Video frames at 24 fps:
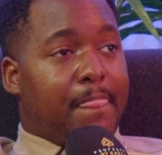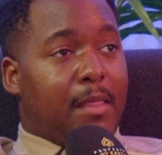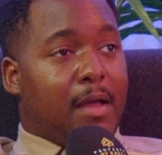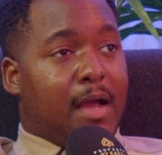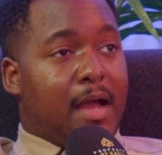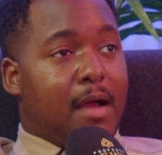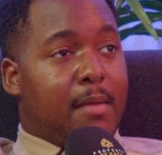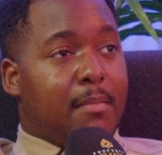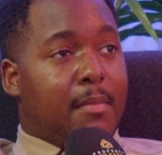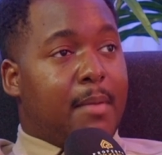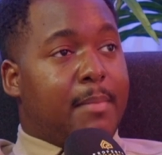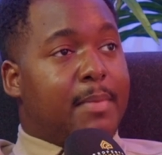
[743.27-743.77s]

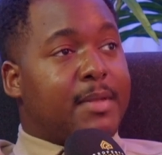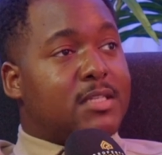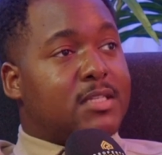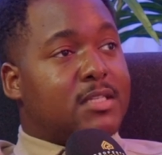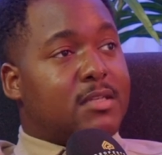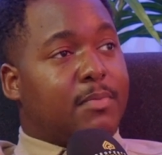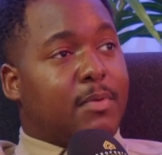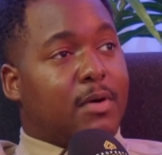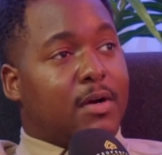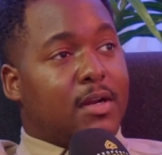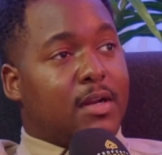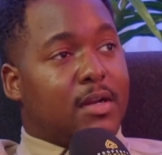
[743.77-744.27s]
My business
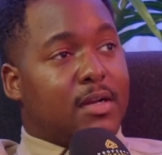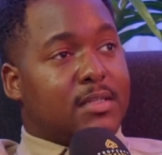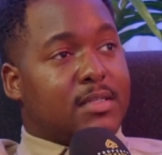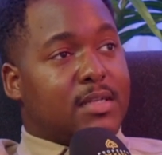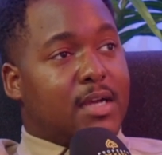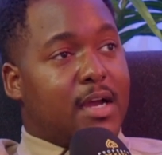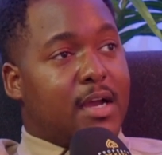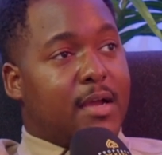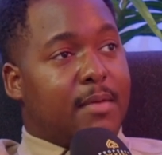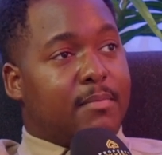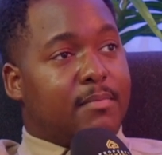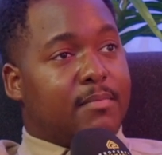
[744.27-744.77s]
partner at the
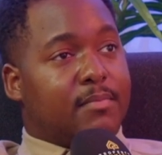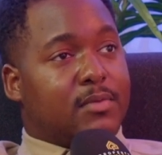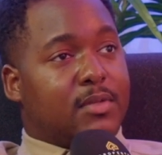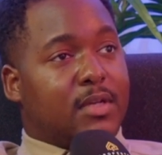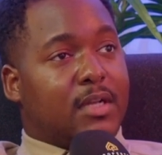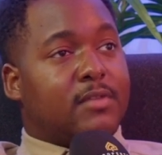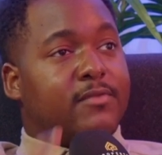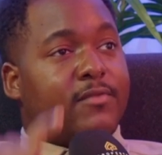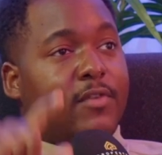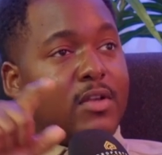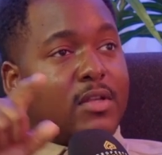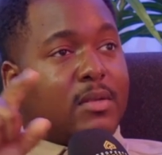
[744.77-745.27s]
time, so that
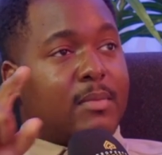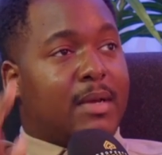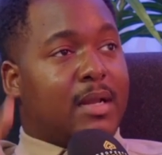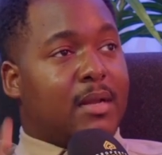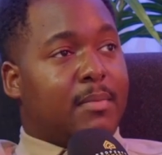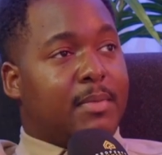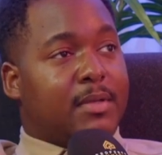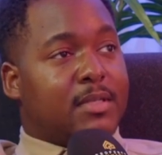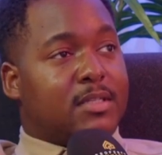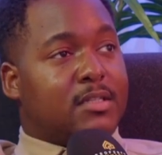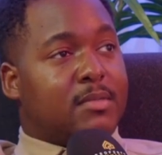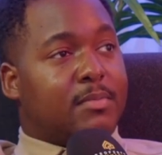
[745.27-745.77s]
was the first time I had a
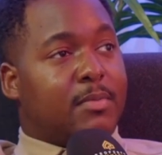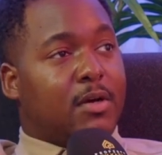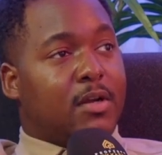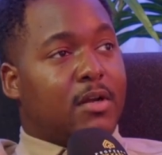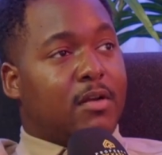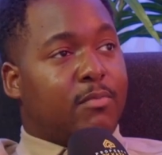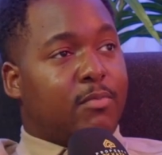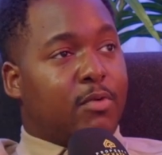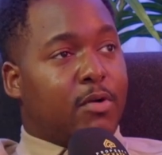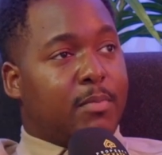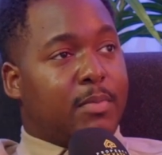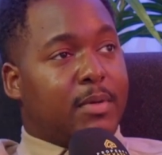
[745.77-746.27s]
business partner
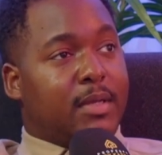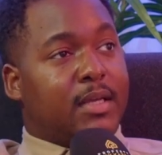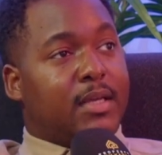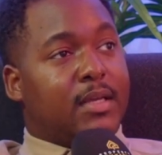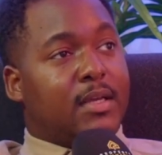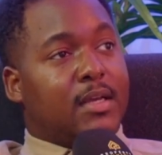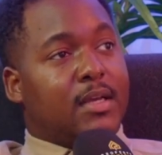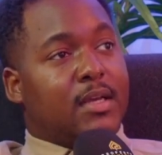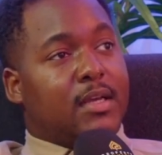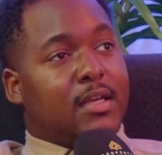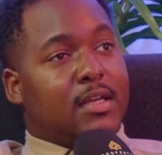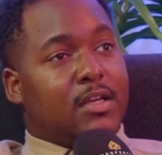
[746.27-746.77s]
properly.
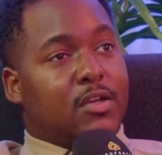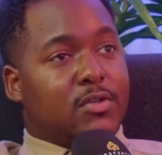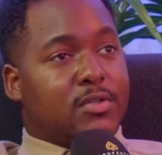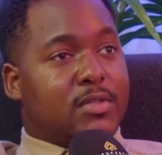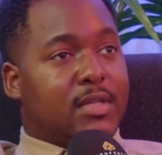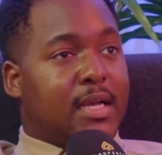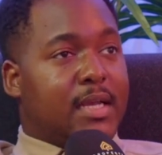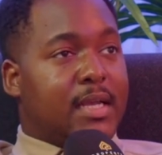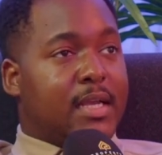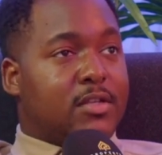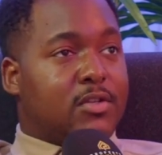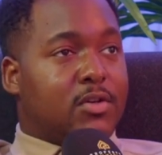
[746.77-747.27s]
He was
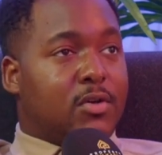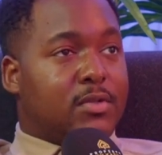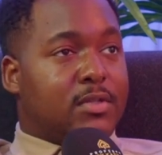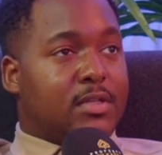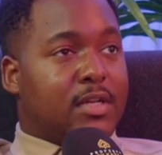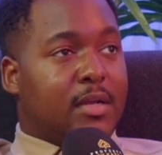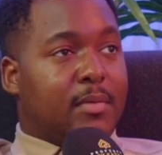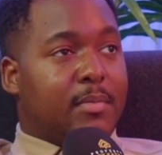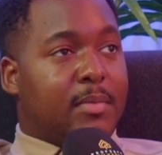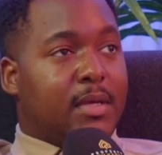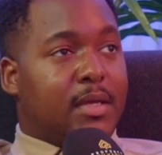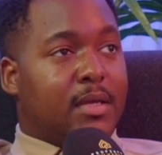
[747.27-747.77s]
9 years older
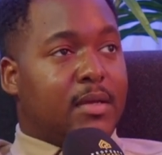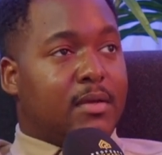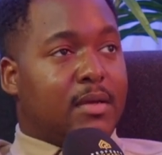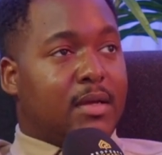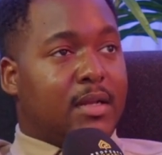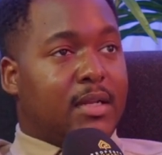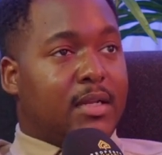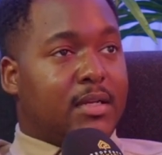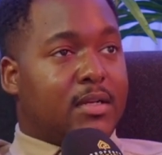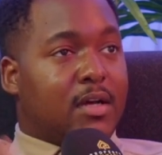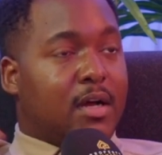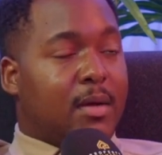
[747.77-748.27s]
than me,
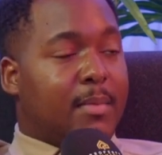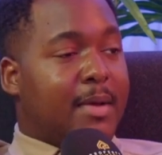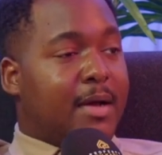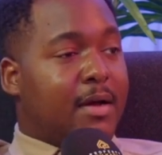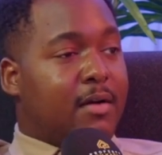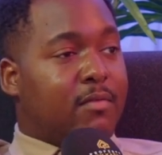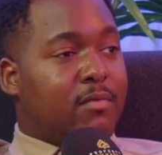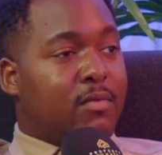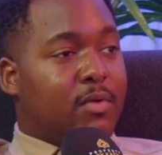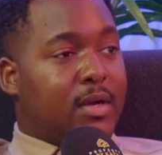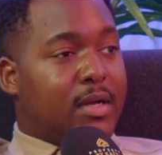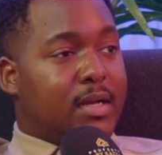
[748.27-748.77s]
and he'd come out
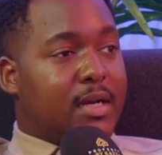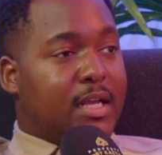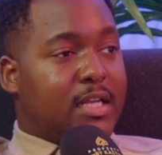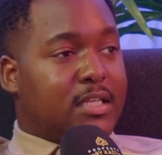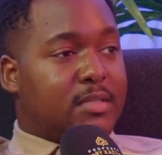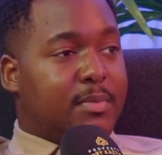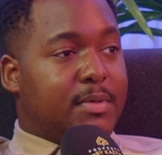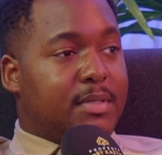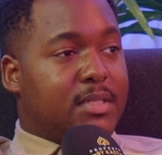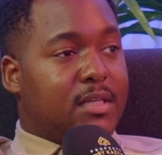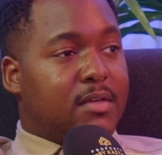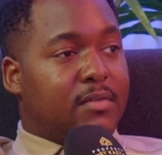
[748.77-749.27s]
of working at
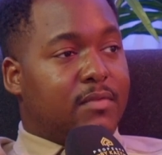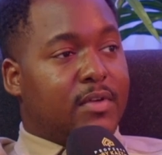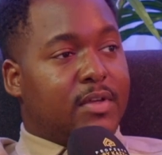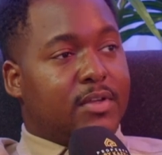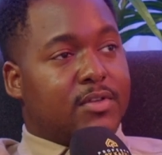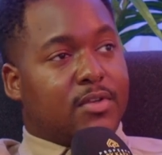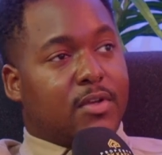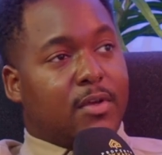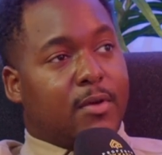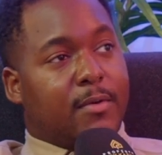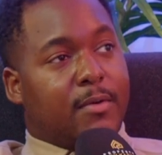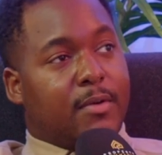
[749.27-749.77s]
SBTV,
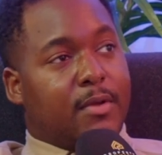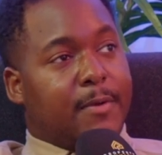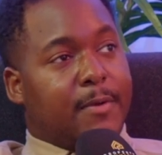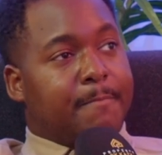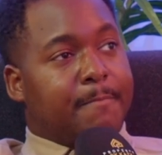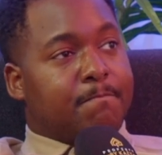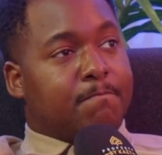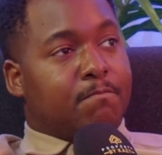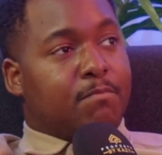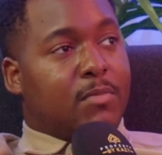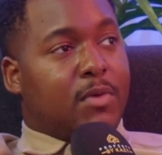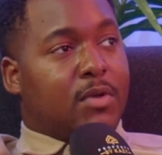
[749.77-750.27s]
so
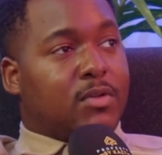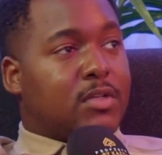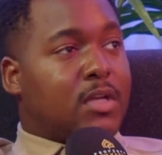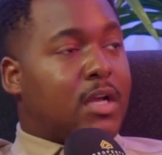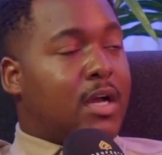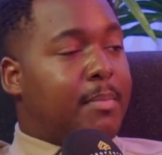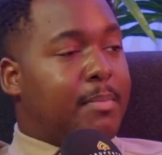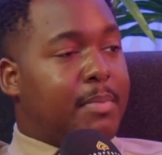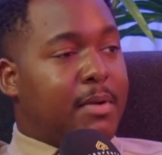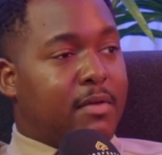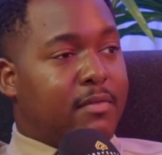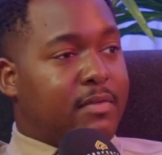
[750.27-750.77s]
there was a
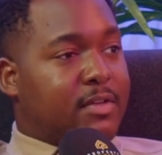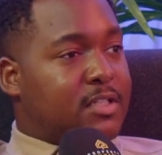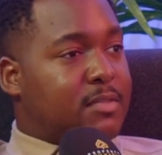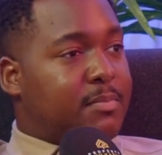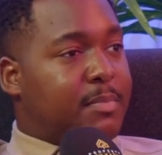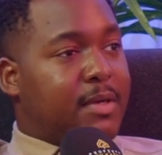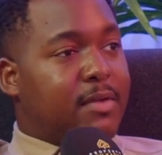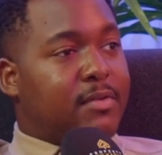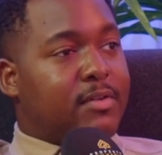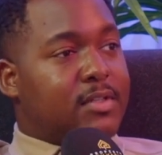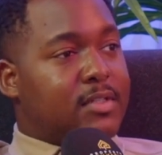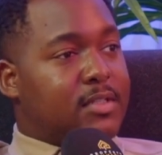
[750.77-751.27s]
couple of
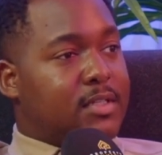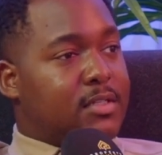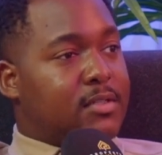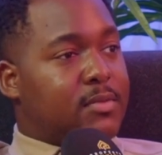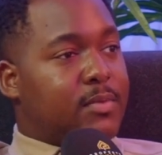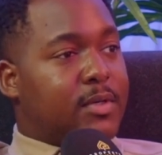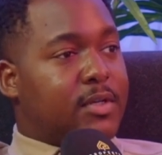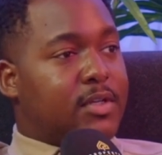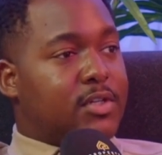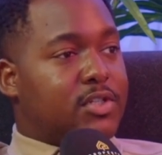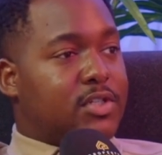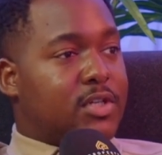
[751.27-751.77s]
experiences
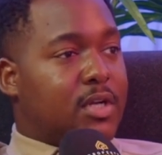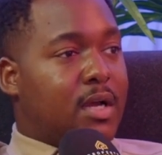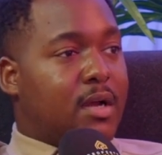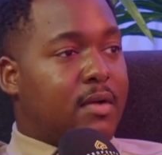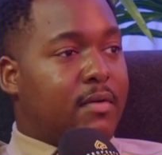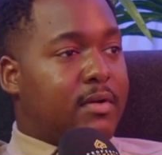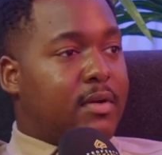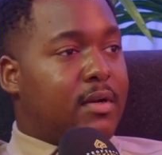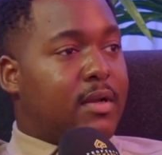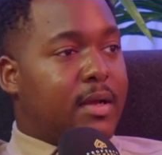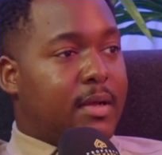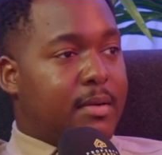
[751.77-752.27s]
we could
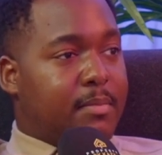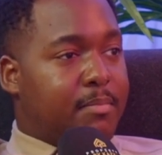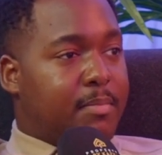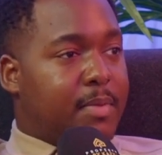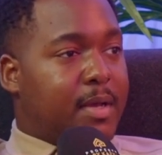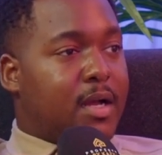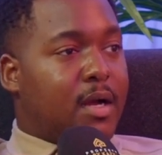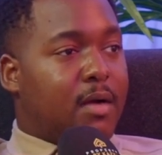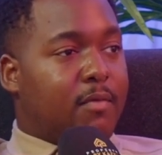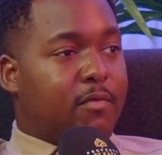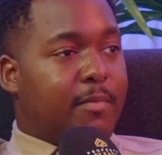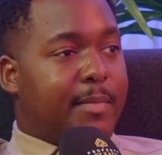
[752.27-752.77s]
share and
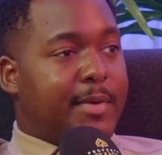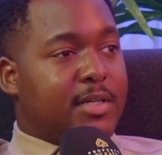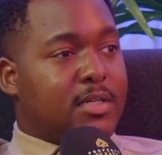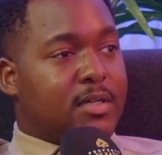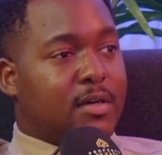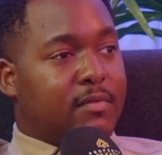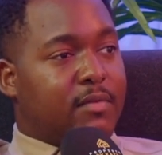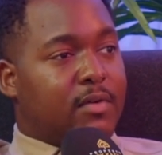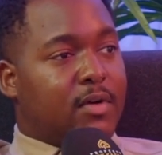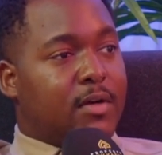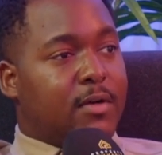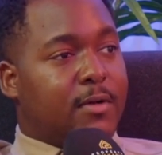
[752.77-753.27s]
pick up from each
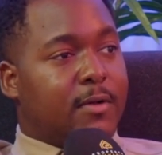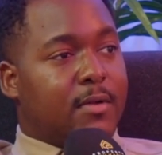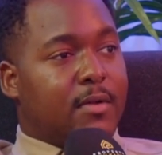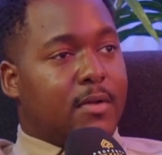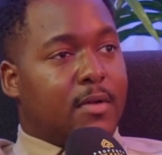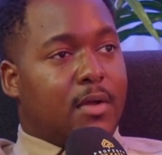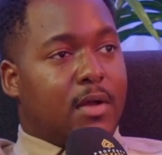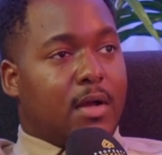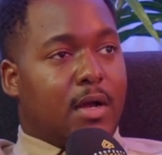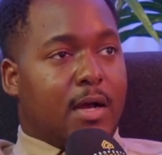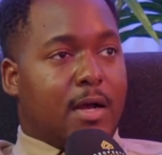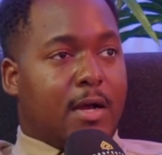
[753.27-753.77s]
other.
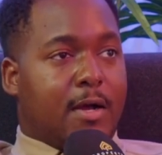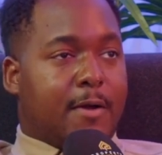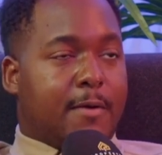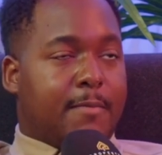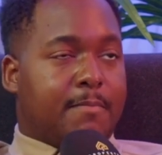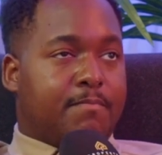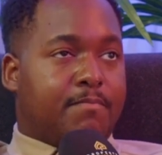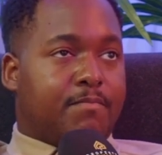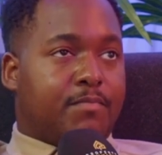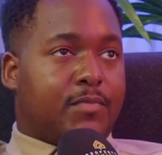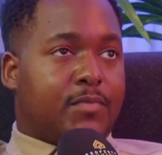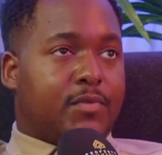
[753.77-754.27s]

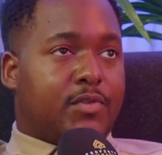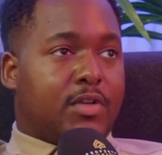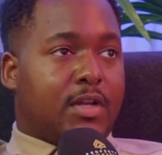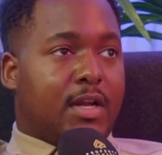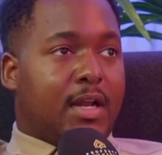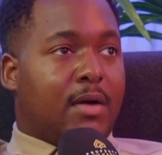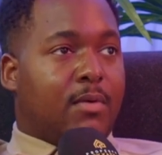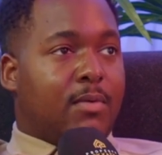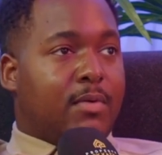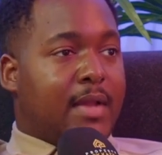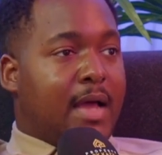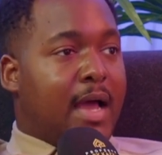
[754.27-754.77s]
So
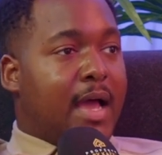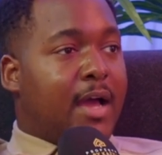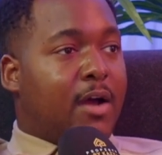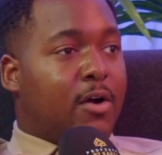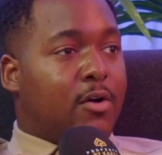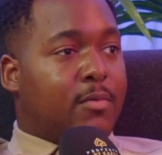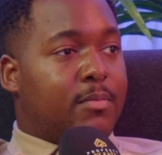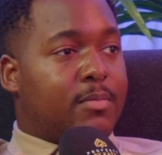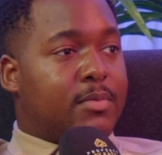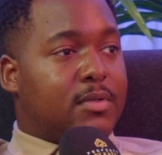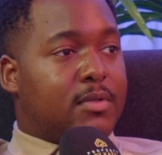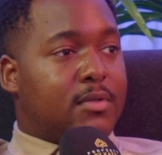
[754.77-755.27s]
that
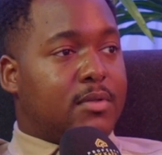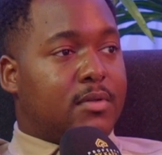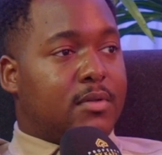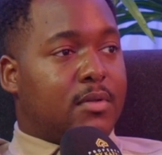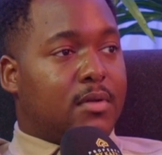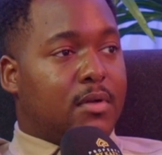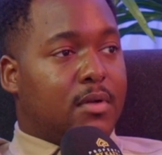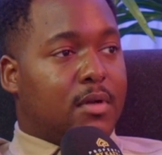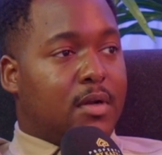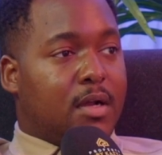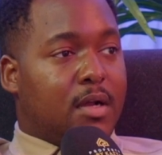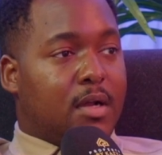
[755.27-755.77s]
helped.
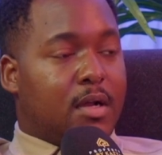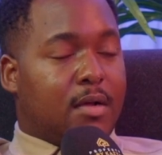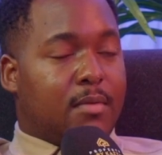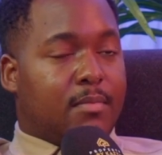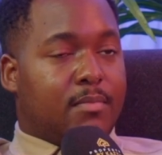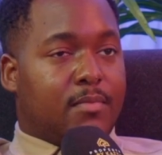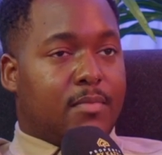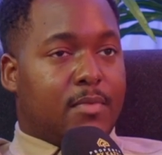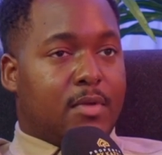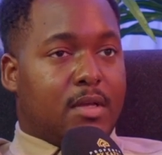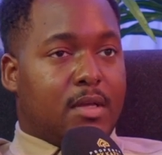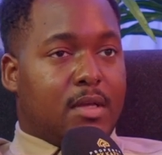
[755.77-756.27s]
I
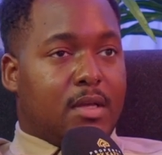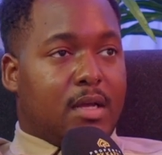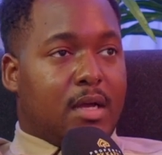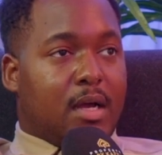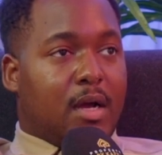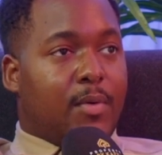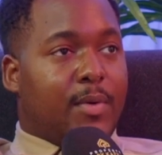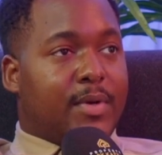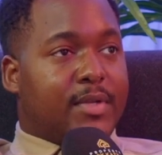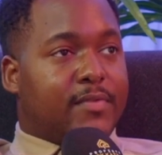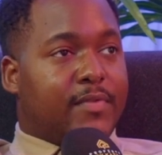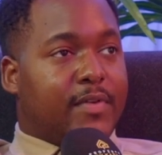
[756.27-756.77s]

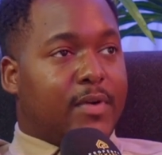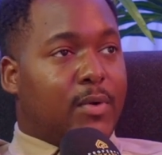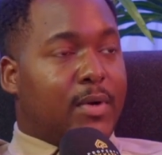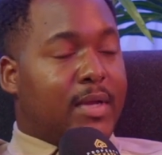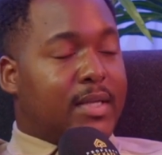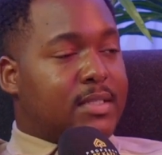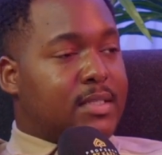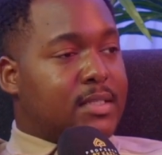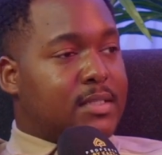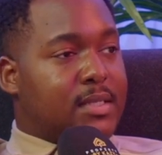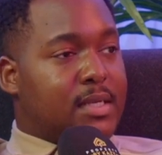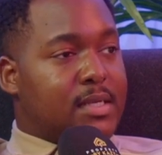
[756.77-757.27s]
always feel like
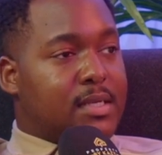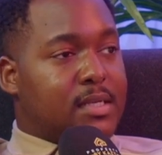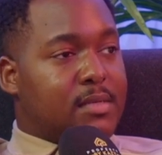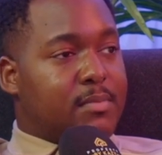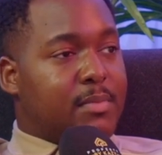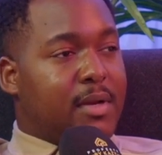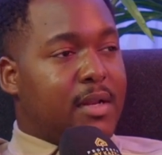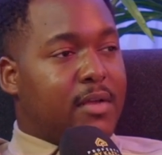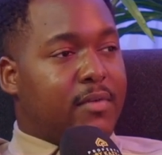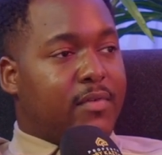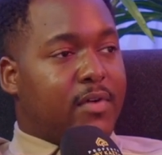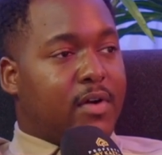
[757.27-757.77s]
success has
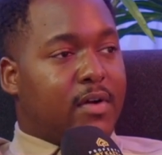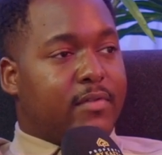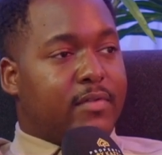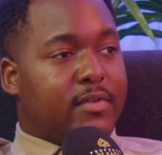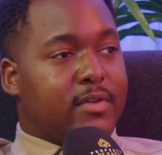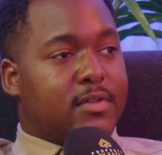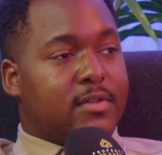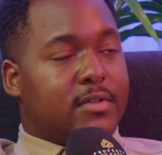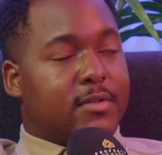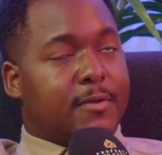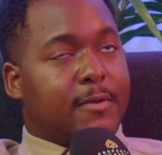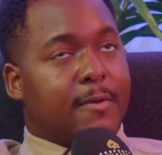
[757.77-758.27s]
many
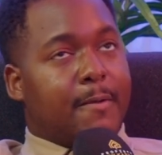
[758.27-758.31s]
fathers.